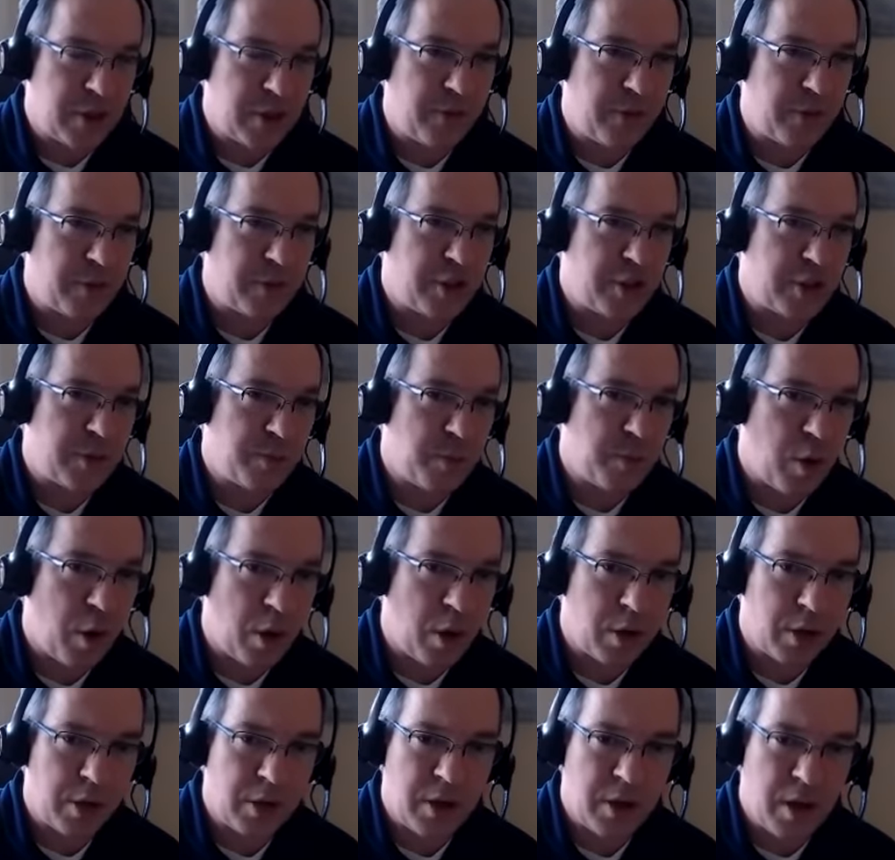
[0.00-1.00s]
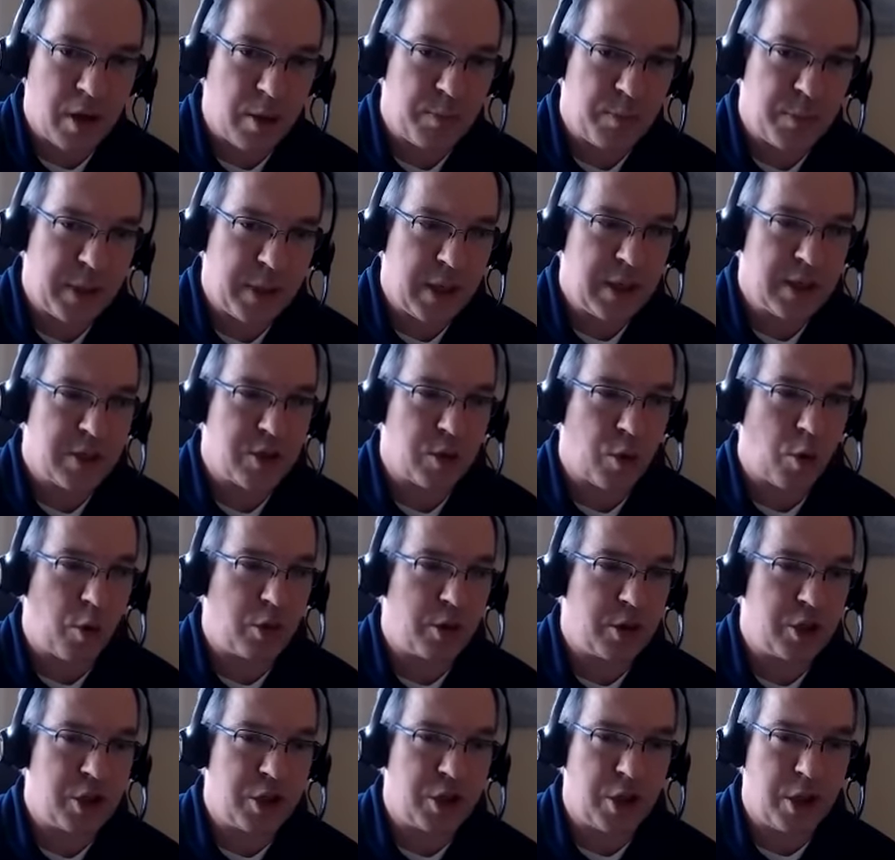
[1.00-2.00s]
for smaller companies,
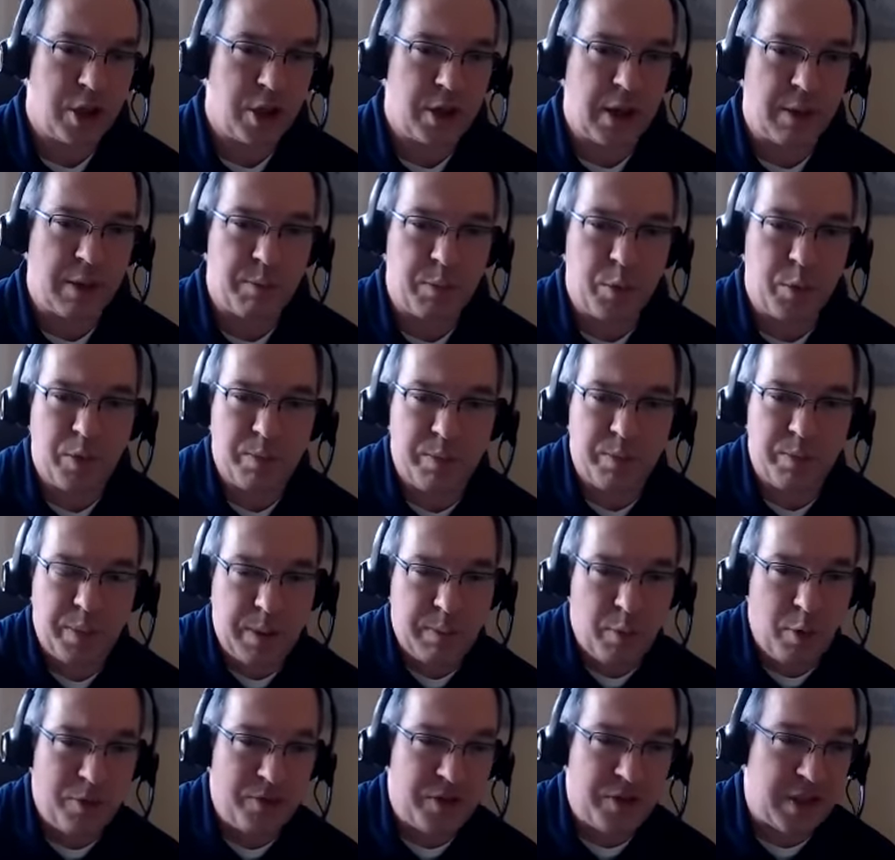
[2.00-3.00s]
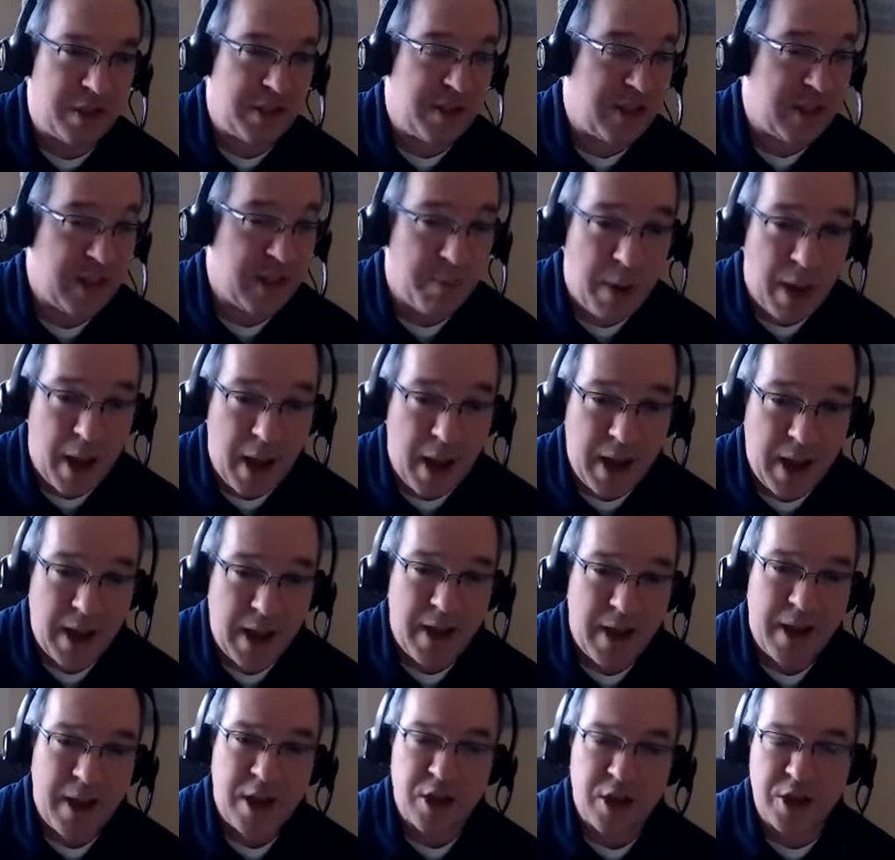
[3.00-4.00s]
or should it be moved to semi?
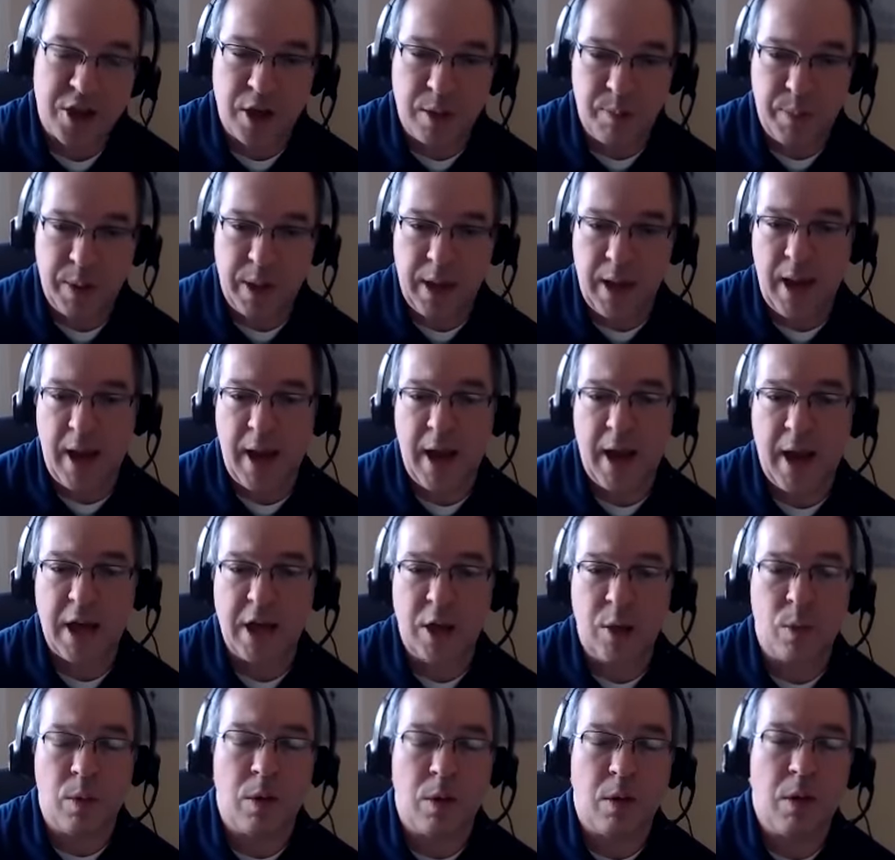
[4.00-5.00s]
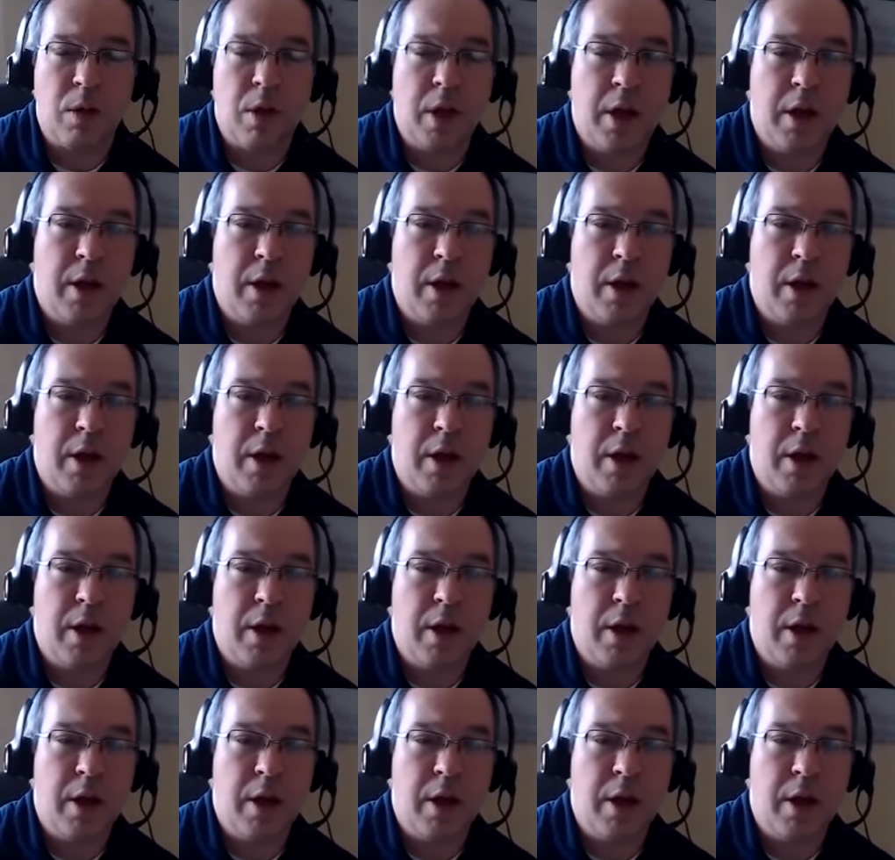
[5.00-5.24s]
Should it be annual?